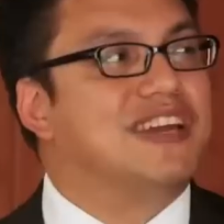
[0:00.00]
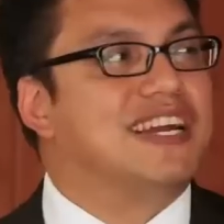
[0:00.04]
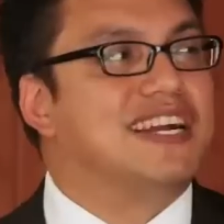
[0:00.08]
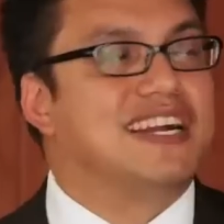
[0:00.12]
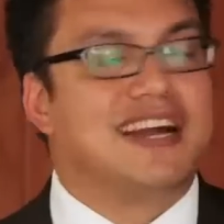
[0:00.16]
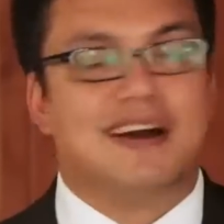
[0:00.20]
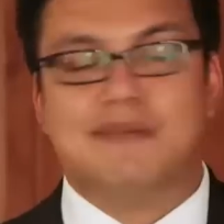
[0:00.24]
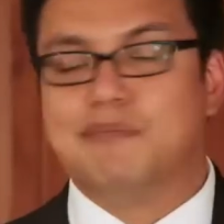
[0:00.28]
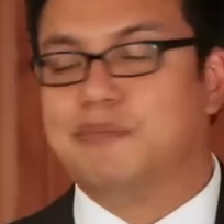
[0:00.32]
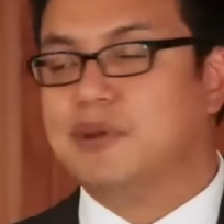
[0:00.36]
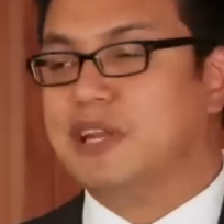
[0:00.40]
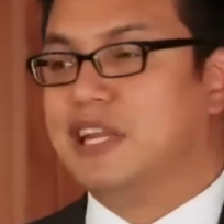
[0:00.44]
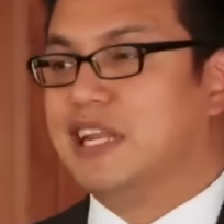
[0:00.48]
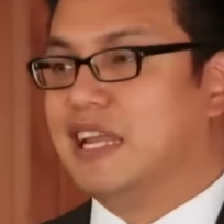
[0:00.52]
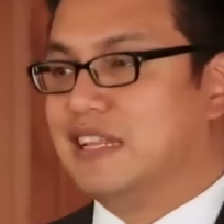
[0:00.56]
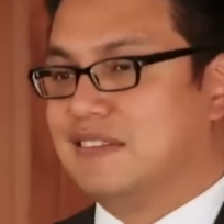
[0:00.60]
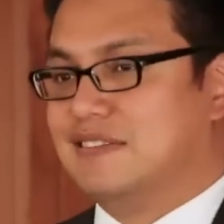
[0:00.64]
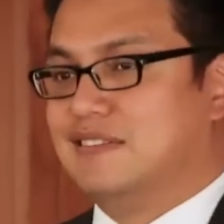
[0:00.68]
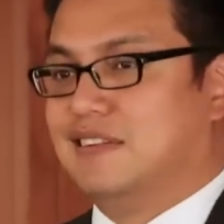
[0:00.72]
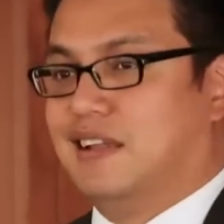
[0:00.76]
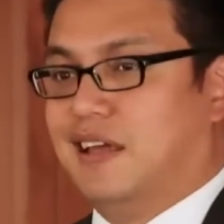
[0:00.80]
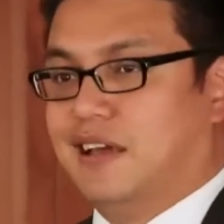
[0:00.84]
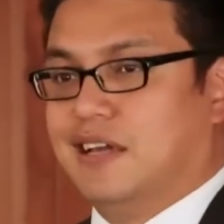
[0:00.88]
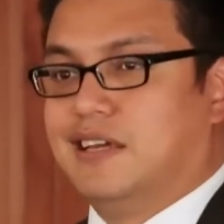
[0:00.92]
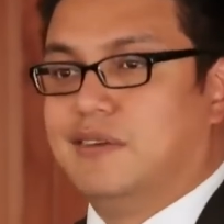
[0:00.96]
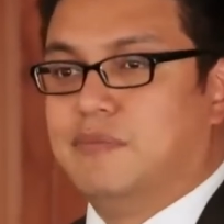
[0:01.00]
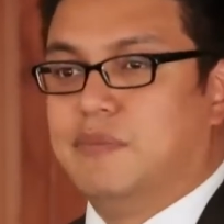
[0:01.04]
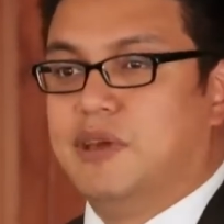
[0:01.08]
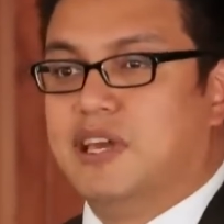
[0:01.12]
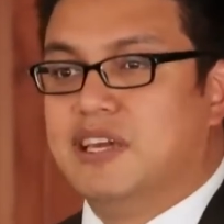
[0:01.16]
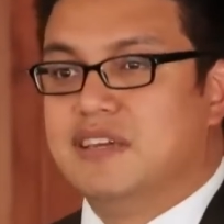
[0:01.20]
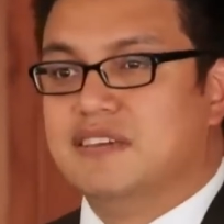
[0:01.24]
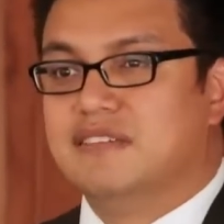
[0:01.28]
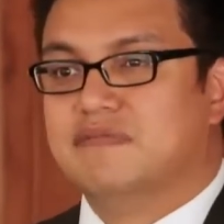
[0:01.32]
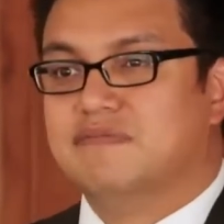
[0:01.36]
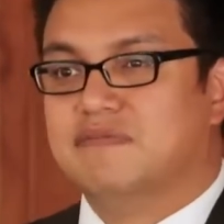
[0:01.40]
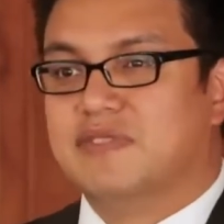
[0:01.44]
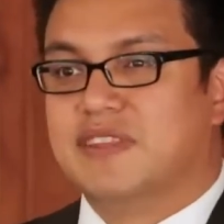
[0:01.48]
a company that's like
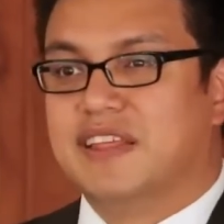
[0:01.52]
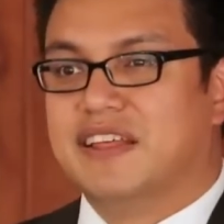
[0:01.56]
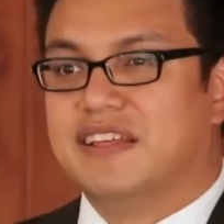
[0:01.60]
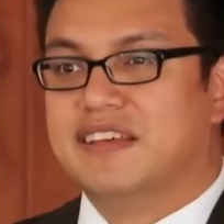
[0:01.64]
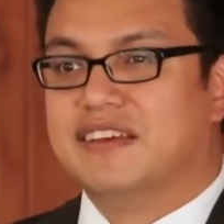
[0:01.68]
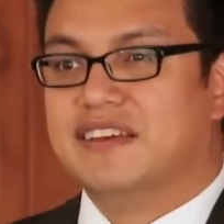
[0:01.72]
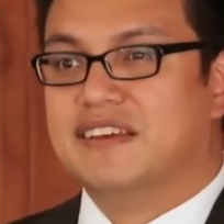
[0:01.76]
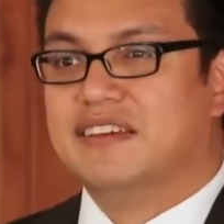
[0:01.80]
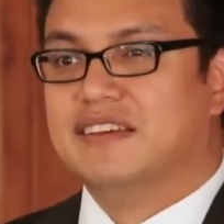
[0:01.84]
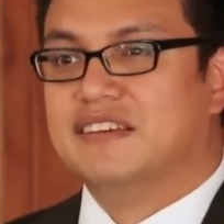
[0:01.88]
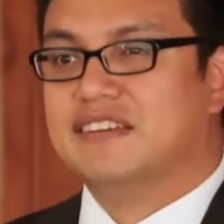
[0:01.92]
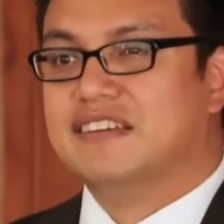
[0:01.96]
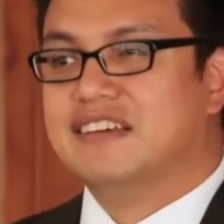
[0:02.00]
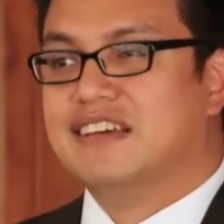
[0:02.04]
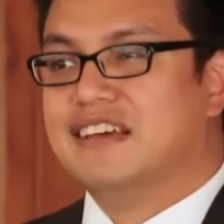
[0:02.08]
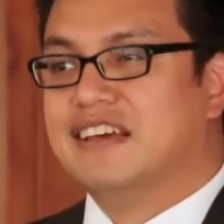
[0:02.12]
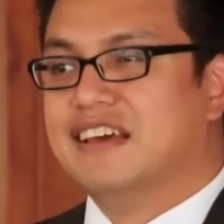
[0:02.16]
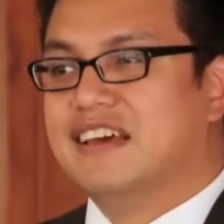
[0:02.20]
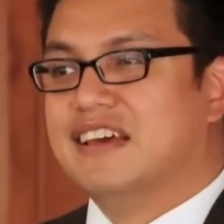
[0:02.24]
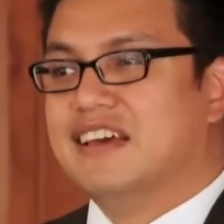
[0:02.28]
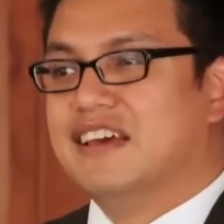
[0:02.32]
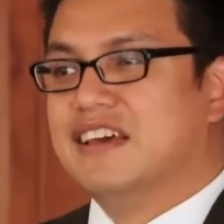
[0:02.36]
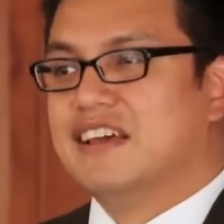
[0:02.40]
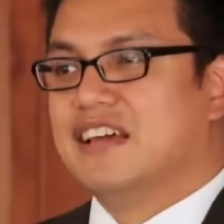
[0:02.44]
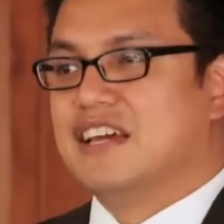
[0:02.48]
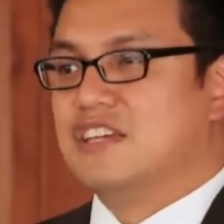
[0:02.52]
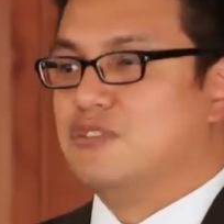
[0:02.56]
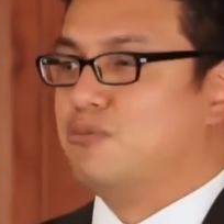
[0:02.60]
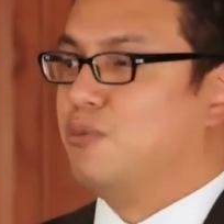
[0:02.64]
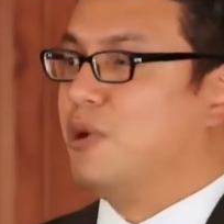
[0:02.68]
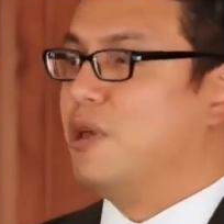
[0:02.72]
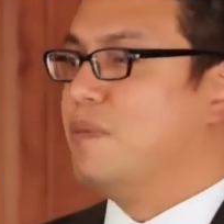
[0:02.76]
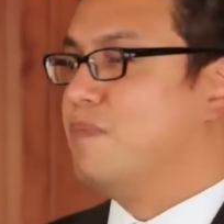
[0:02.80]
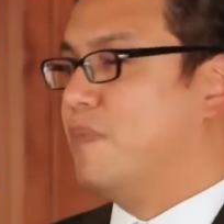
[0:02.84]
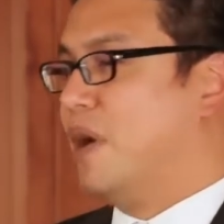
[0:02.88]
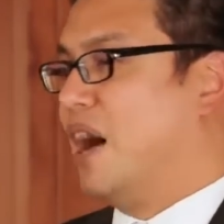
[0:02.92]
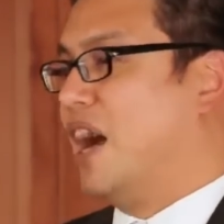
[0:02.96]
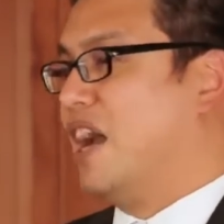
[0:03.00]
me. Because
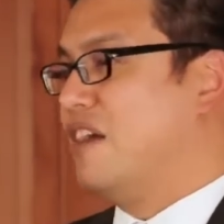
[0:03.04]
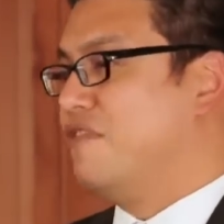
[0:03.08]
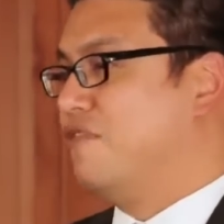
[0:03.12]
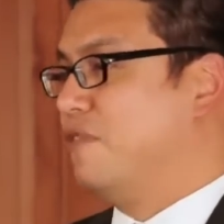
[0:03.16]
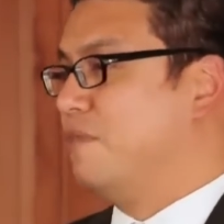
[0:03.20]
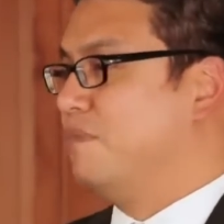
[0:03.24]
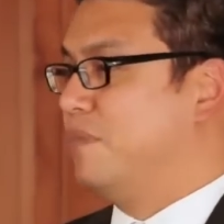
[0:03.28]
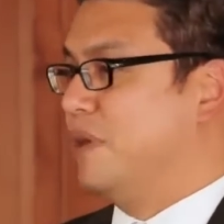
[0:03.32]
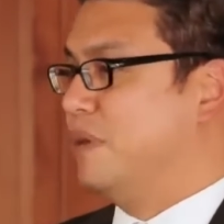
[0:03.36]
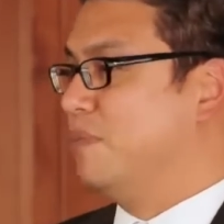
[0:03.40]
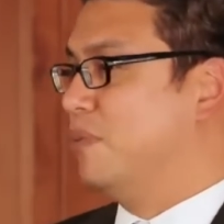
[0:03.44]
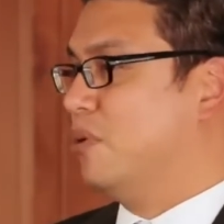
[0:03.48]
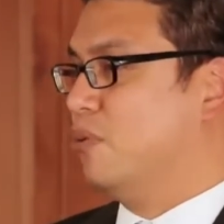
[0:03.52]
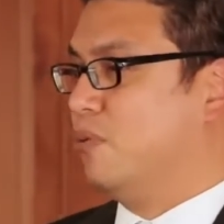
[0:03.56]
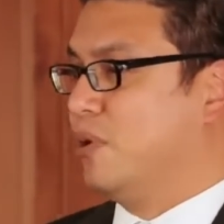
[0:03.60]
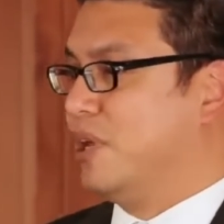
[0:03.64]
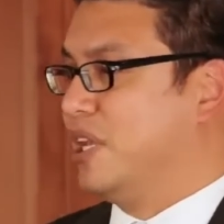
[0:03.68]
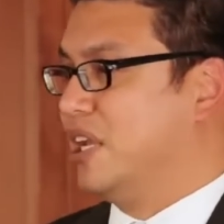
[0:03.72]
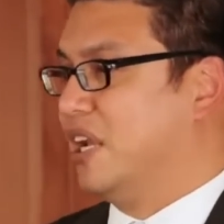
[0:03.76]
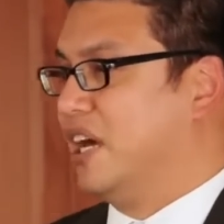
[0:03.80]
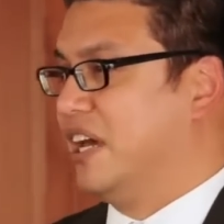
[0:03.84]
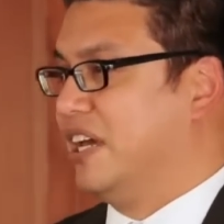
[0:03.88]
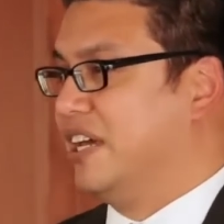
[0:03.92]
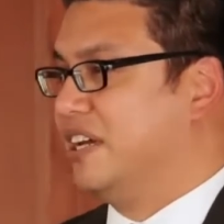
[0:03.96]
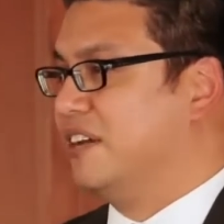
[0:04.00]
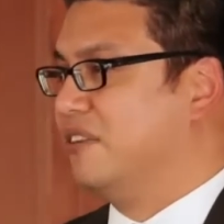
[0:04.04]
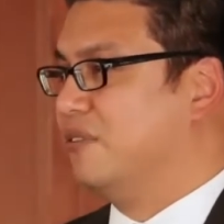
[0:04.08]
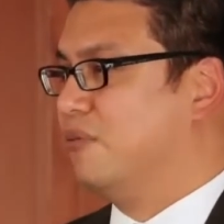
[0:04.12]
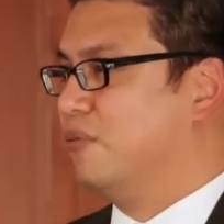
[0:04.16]
we buy from people we like.